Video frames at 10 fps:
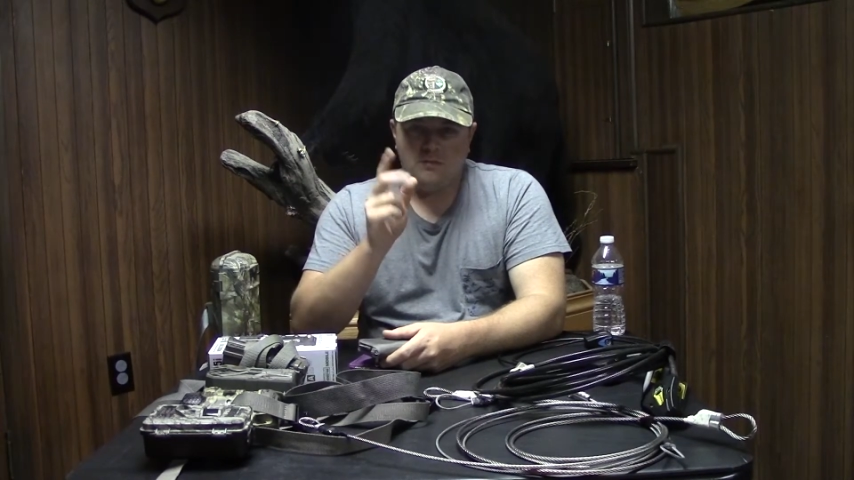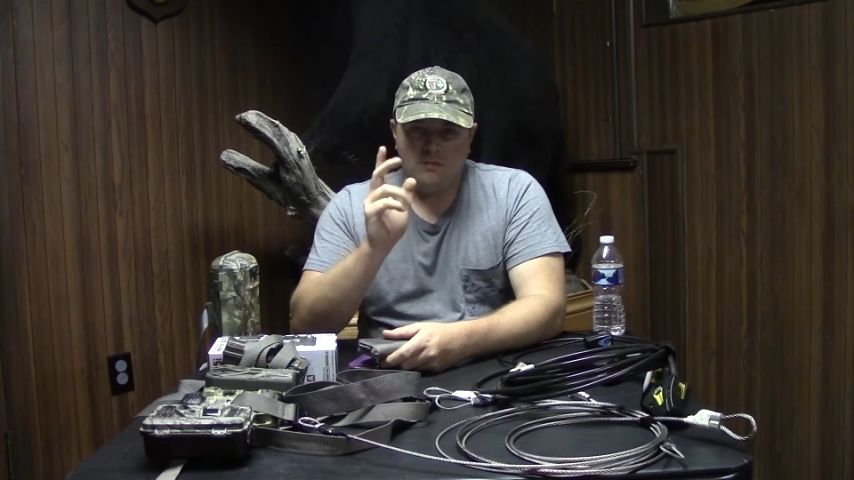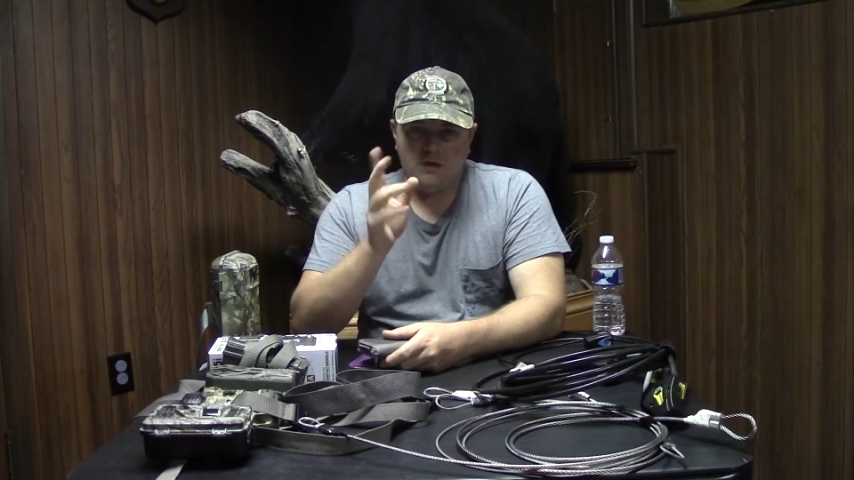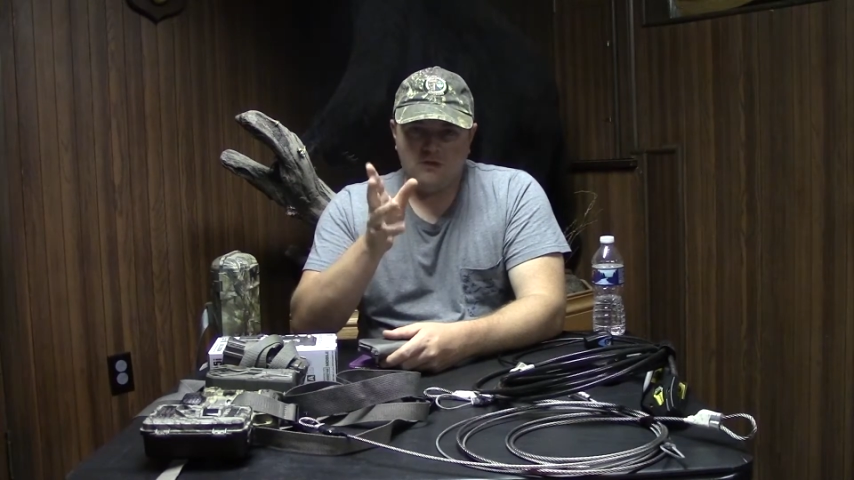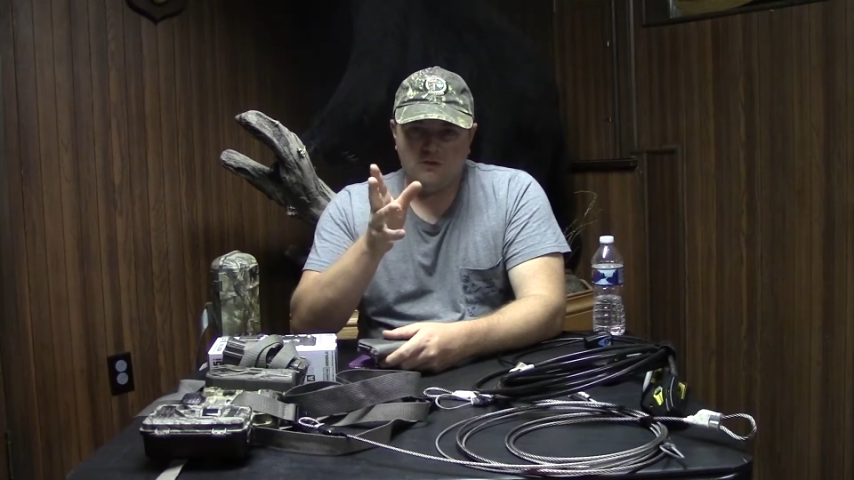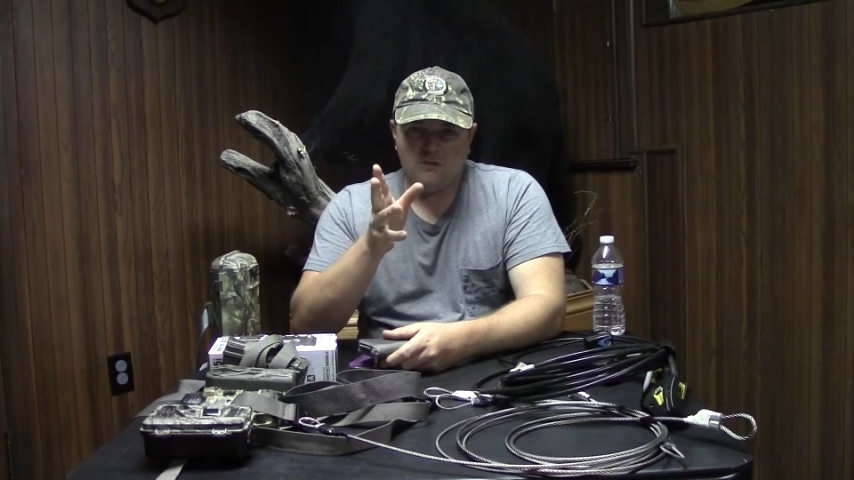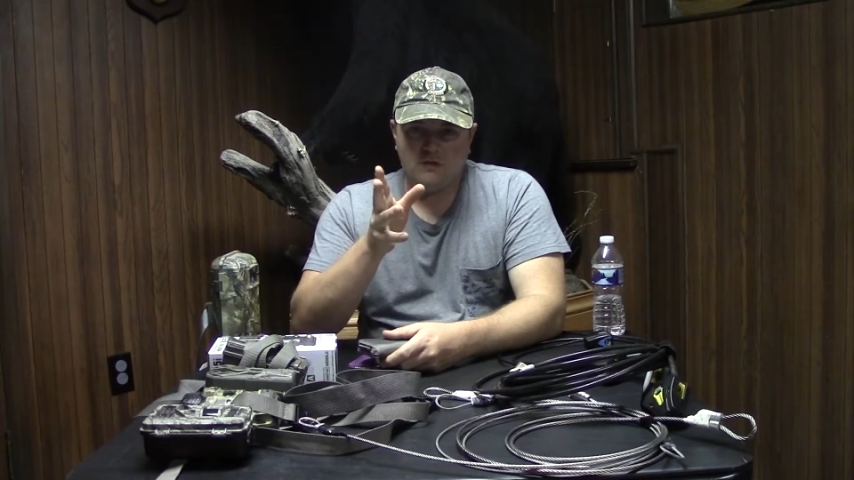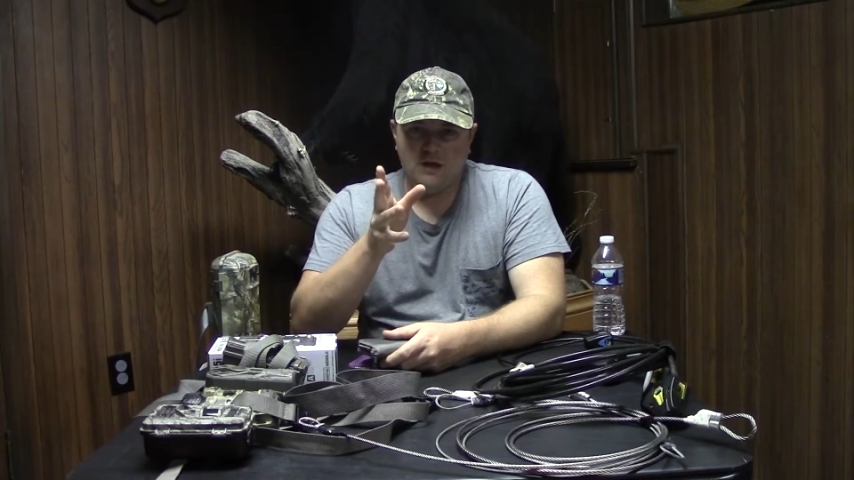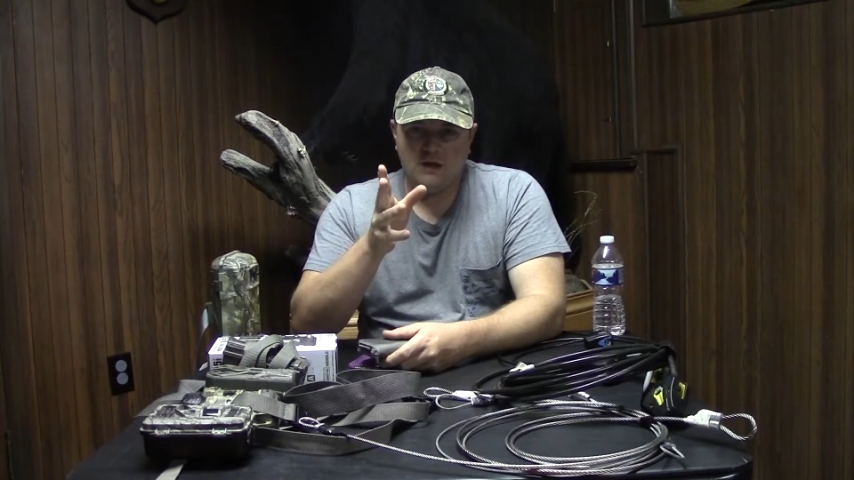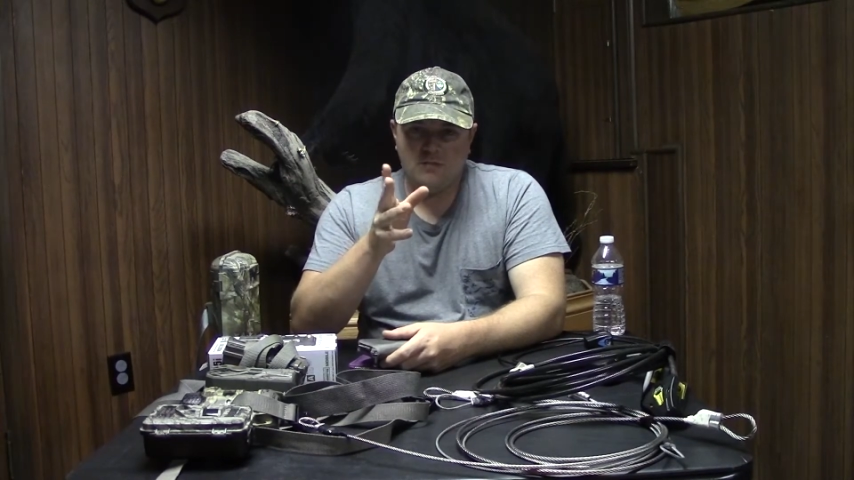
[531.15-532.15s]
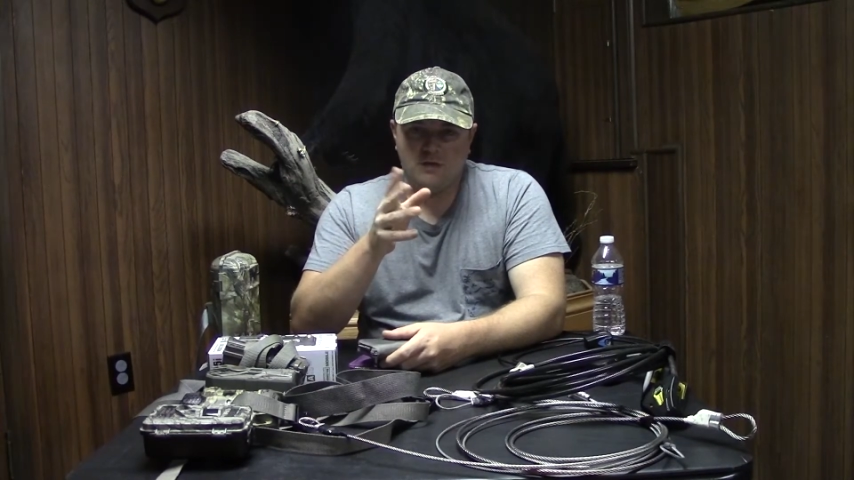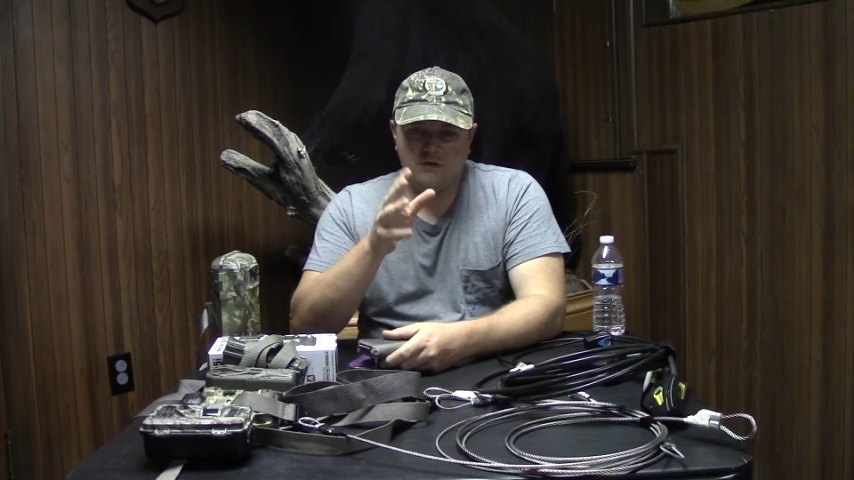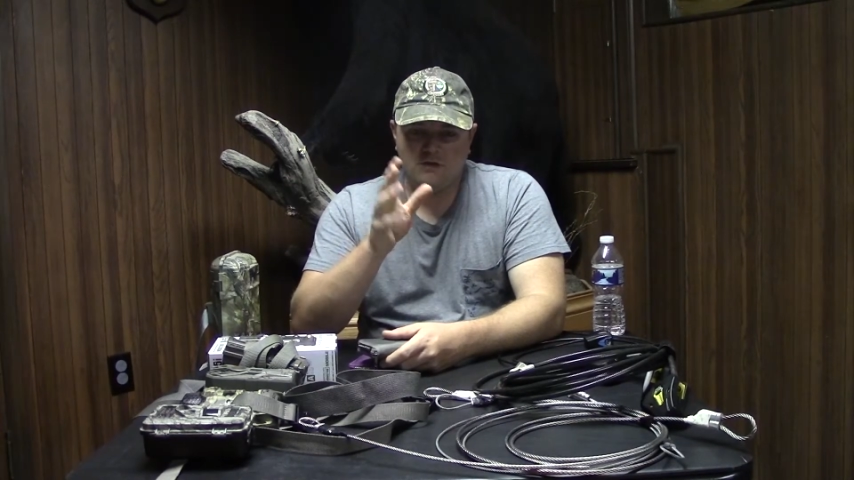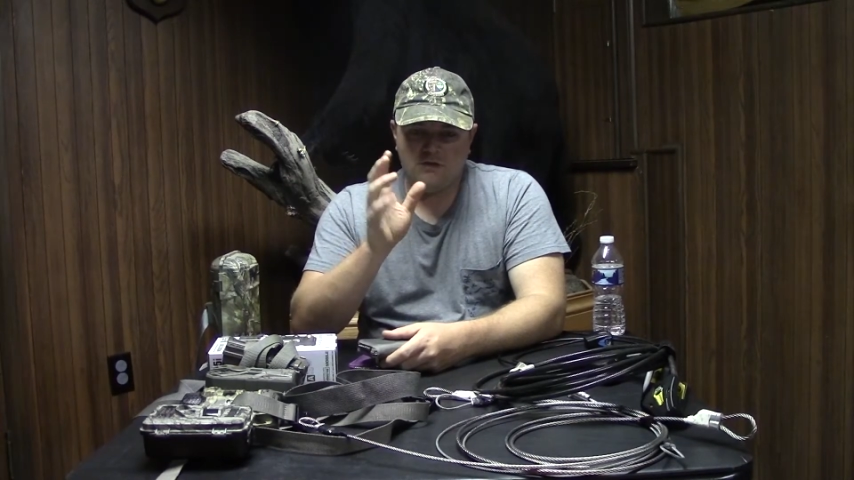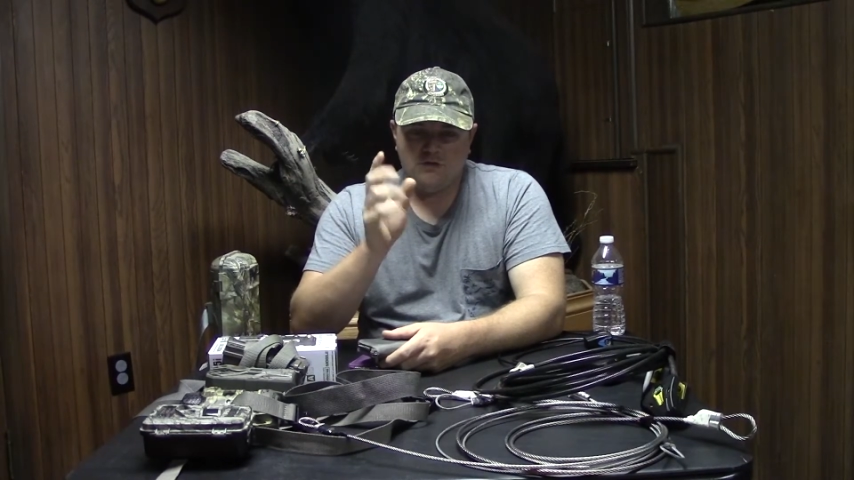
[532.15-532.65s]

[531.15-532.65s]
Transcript: make sure it's taking pictures,